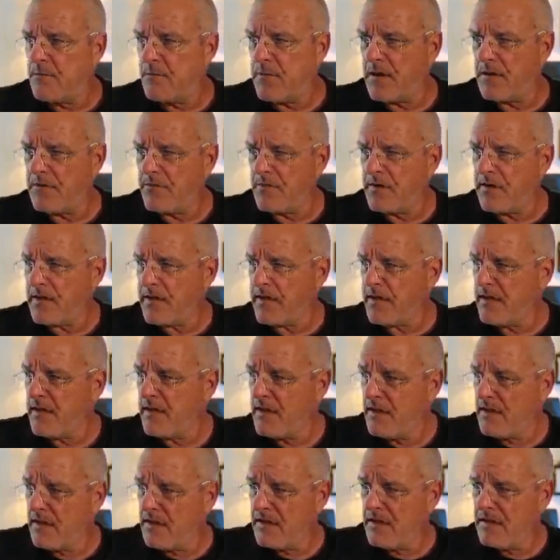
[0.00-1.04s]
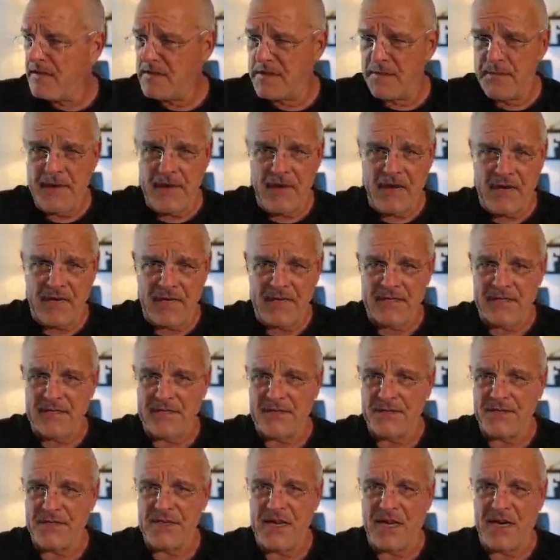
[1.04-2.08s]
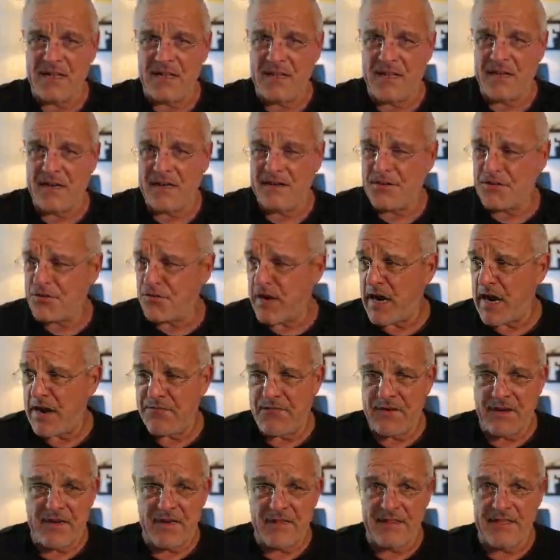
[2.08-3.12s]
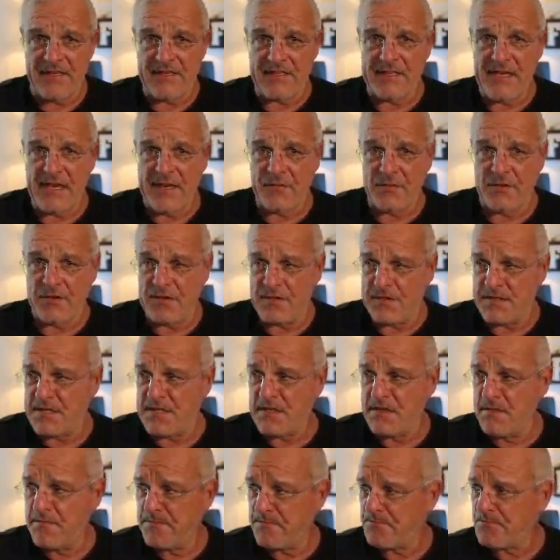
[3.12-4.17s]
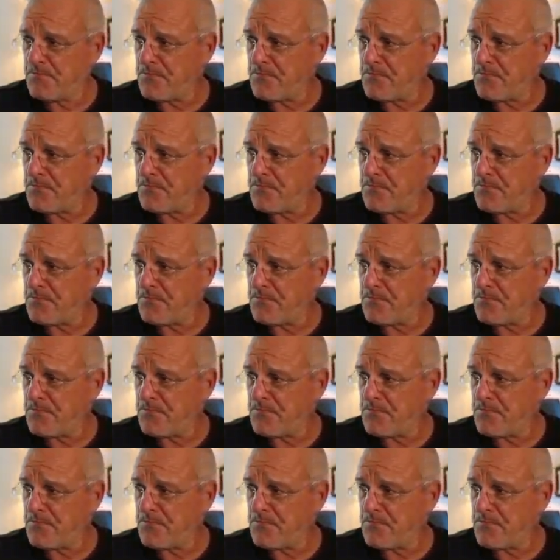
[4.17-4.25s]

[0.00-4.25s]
But really, to be honest, there's not a lot of traffic in these neighborhoods,